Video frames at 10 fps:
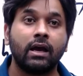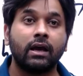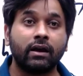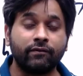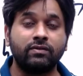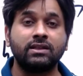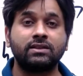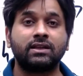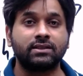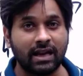If this
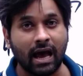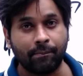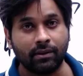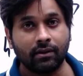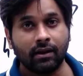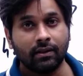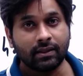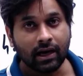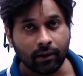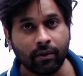doesn't happen,
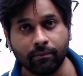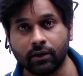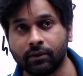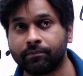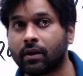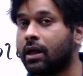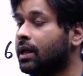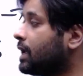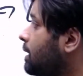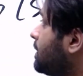then remember,
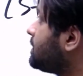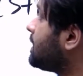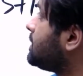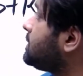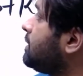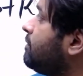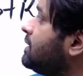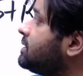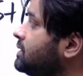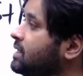emergency will
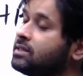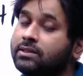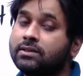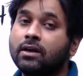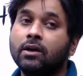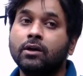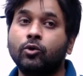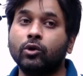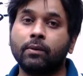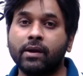cease
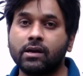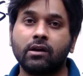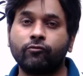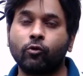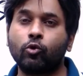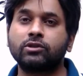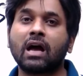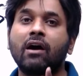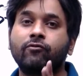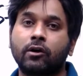to remain in force
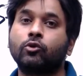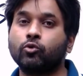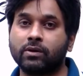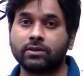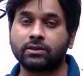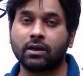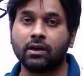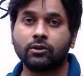after 2 months.